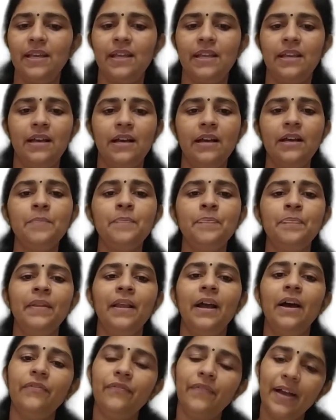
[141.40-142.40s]
area
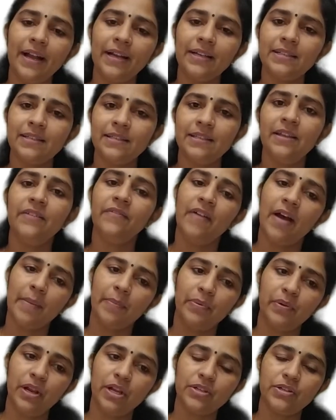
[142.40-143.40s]
affect the
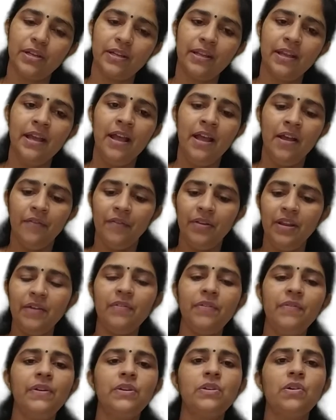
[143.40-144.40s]
evaporation?
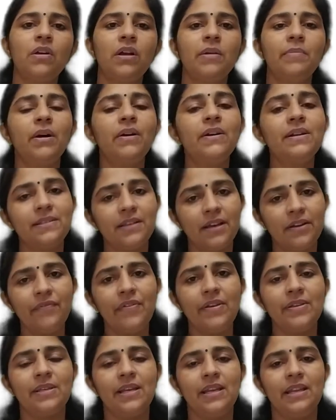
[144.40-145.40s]
Whenever we talk about
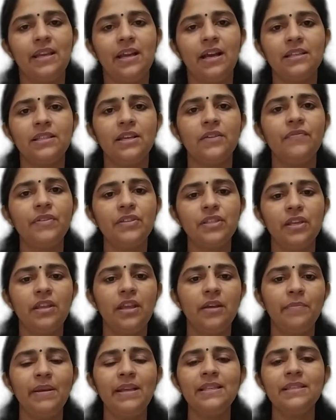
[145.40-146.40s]
surface area
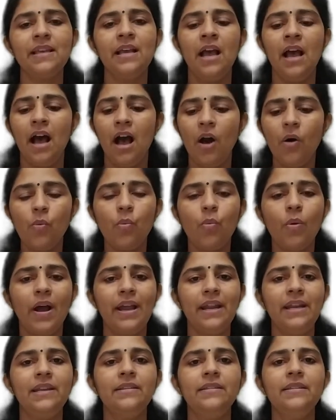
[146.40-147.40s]
means how
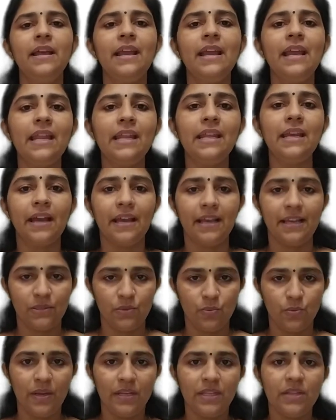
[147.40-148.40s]
wide the area
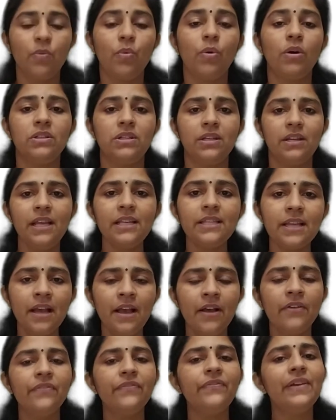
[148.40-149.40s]
is where the water is
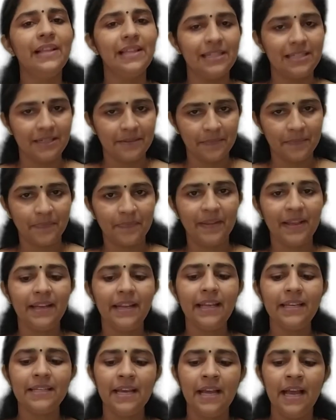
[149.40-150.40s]
filled,
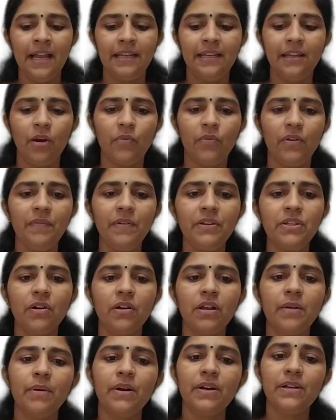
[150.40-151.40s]
correct? Now when we
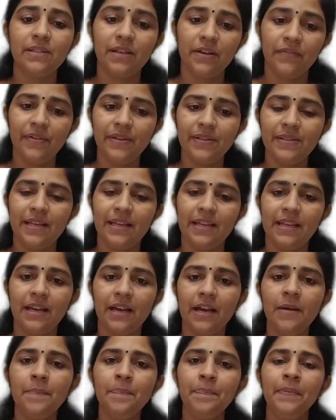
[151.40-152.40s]
talk about surface
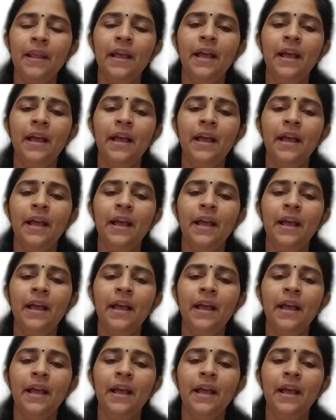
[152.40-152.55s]
area,